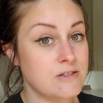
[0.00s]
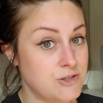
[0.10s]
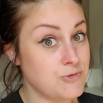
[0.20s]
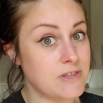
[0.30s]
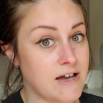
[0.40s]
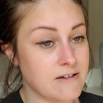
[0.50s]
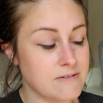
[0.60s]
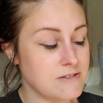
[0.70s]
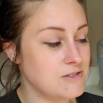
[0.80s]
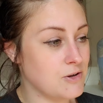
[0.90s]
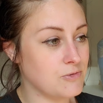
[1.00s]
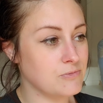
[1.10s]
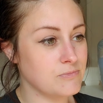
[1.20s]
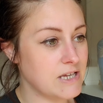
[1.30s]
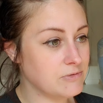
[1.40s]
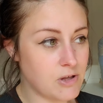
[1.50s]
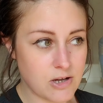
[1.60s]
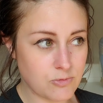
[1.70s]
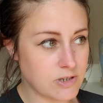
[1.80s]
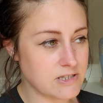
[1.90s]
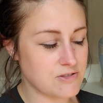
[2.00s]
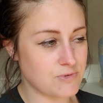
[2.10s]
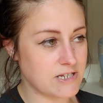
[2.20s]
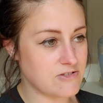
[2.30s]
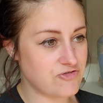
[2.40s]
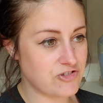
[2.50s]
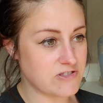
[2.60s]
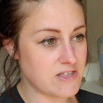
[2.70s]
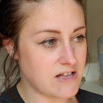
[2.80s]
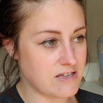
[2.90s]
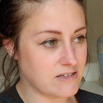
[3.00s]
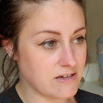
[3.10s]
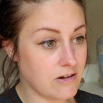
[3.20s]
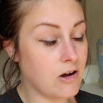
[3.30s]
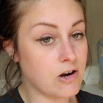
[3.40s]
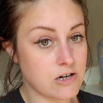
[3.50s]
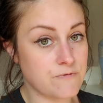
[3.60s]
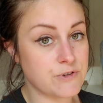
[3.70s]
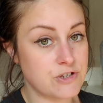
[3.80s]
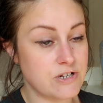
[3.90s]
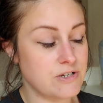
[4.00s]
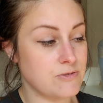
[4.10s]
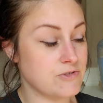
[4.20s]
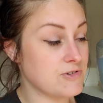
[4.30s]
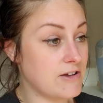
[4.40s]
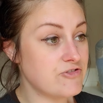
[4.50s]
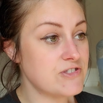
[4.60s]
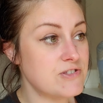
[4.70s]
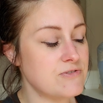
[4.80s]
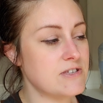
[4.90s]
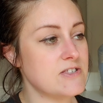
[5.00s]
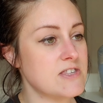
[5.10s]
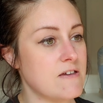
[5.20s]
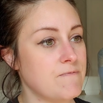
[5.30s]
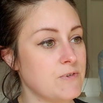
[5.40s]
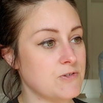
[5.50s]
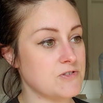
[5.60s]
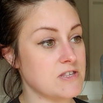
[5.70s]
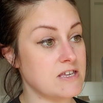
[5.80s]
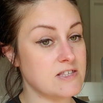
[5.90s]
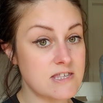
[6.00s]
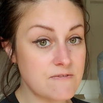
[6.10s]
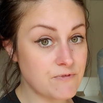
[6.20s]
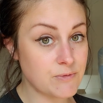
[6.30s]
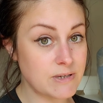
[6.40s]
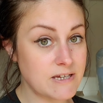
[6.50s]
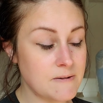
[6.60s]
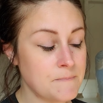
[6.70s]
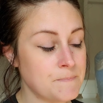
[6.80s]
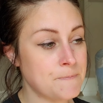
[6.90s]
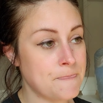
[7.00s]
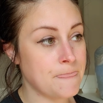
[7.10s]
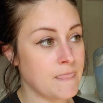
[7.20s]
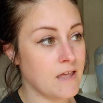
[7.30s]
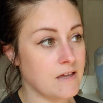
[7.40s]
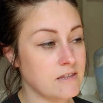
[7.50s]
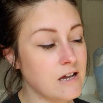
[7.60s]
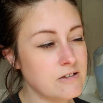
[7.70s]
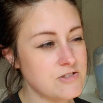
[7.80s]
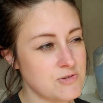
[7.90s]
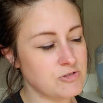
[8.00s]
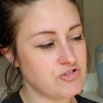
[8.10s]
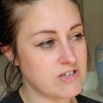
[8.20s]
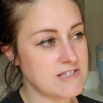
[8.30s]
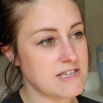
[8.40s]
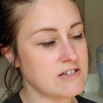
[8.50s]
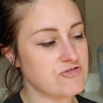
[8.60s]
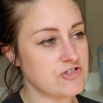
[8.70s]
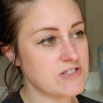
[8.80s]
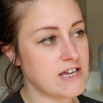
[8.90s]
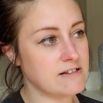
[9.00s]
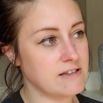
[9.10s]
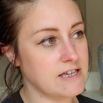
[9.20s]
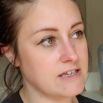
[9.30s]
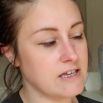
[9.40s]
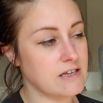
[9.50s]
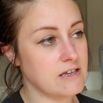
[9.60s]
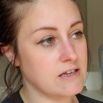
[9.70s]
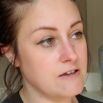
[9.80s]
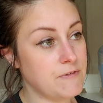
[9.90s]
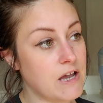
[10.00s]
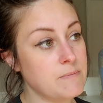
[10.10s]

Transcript: do that. Don't make long ones when it's just like hard for you to do. So I just do this, it feels easy for me. Not so much easy, it's just kind of like if I